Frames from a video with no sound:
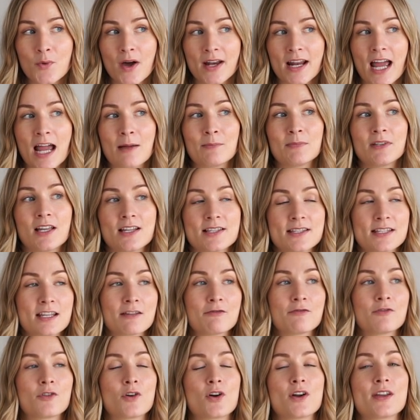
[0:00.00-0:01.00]
what I'm
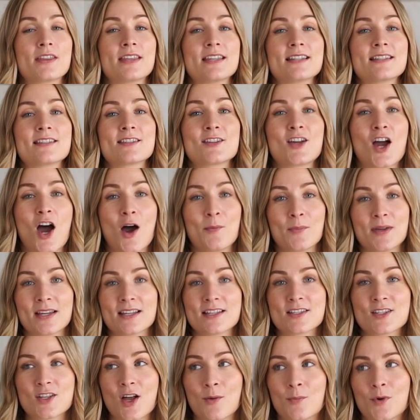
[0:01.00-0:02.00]
lusting for this
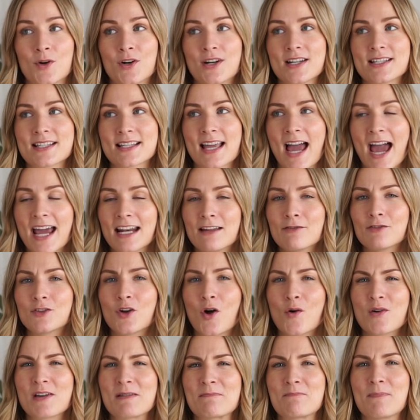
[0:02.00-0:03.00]
coming summer is kind of
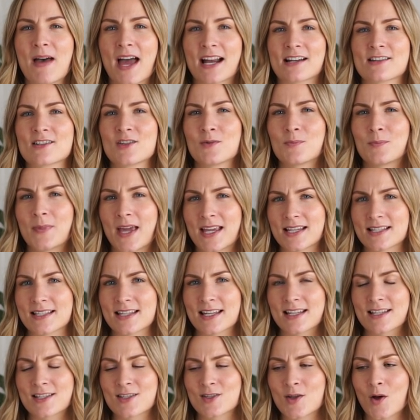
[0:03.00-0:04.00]
going back to
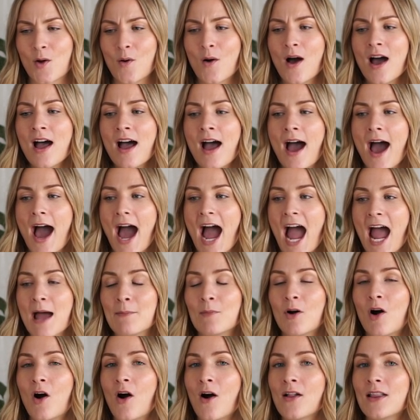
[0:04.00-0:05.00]
basics. So
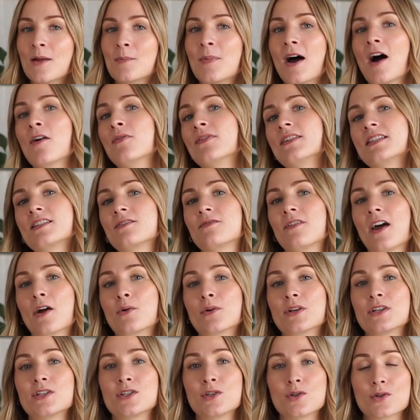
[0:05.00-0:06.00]
I'm all about this
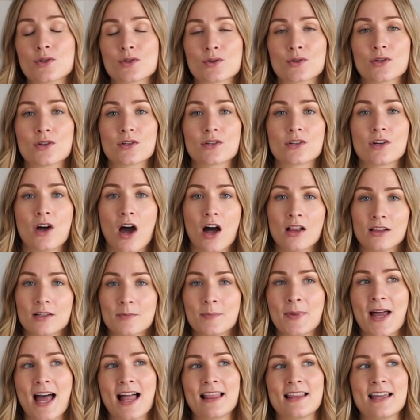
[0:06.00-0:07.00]
very neutral
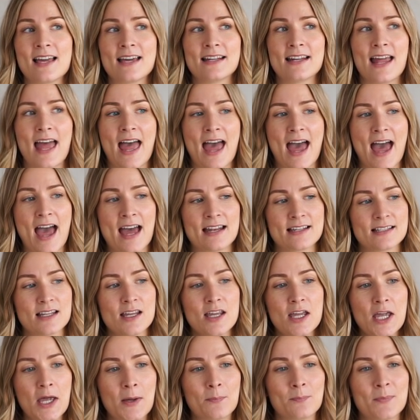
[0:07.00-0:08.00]
color palette and
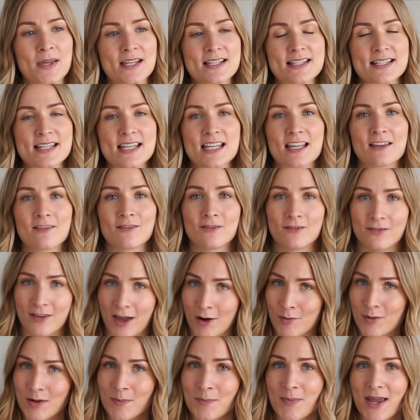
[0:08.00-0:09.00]
mixing
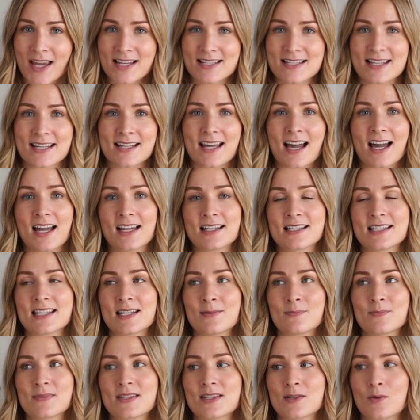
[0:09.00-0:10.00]
very basic
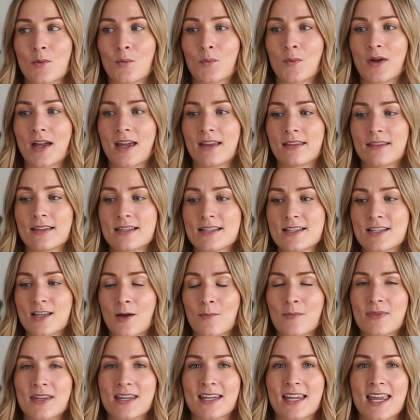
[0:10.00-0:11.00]
items with
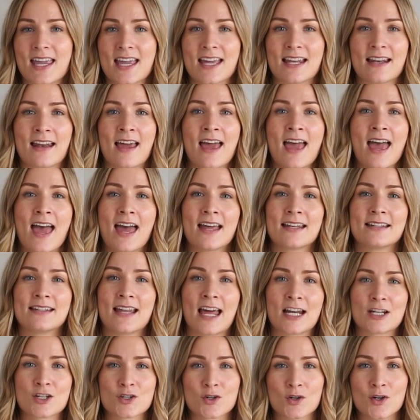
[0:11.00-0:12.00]
something in
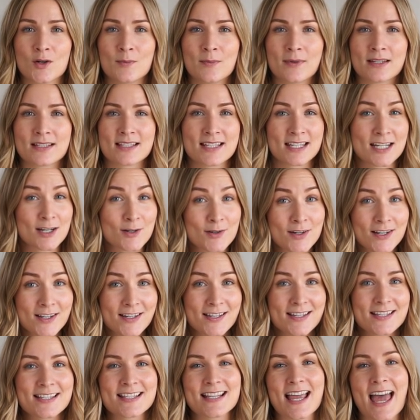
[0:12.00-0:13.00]
natural
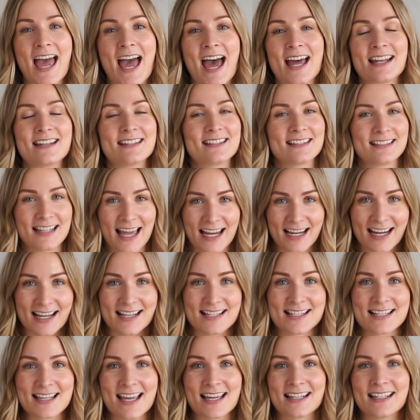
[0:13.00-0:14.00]
materials and, like
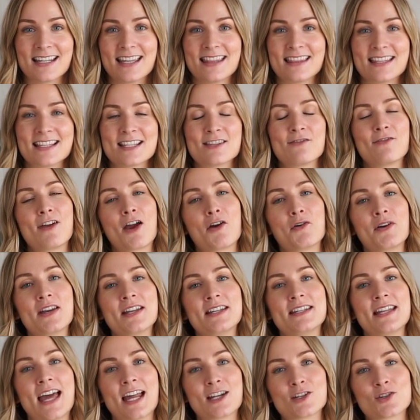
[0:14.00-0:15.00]
I said, in this
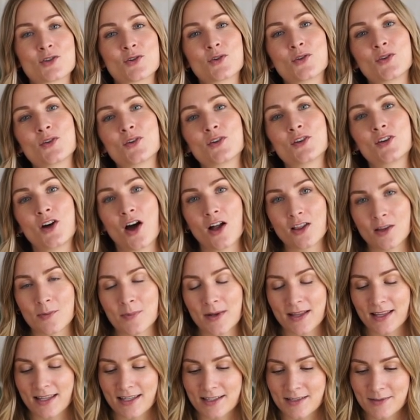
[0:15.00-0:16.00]
very natural color
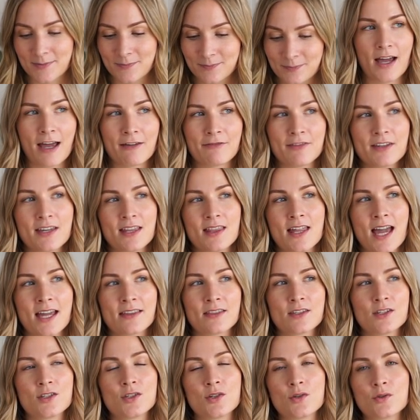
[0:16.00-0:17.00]
palette. I feel
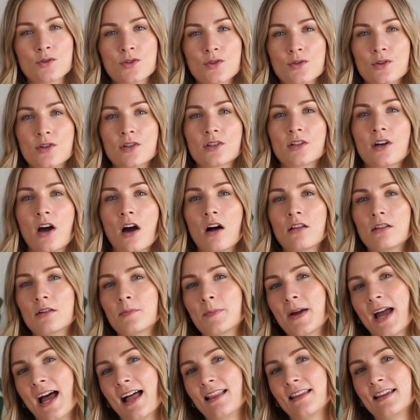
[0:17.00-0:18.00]
like the neutral color
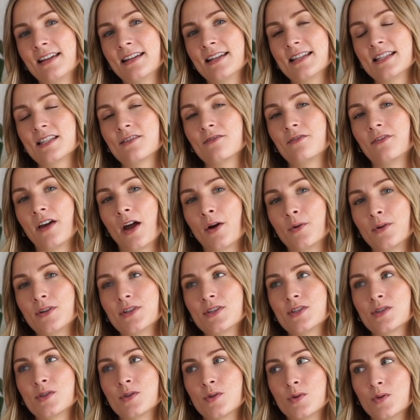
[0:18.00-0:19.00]
palette is
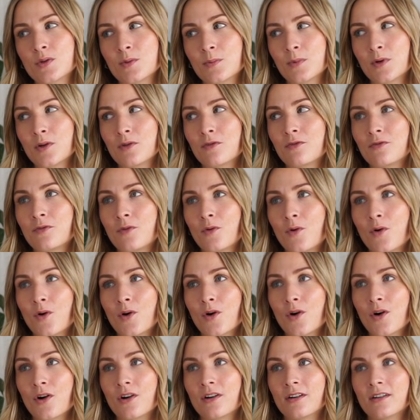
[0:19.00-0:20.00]
very suitable
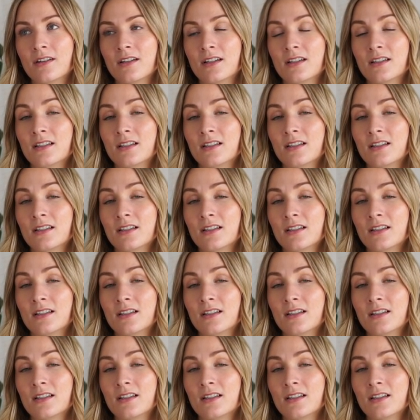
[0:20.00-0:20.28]
for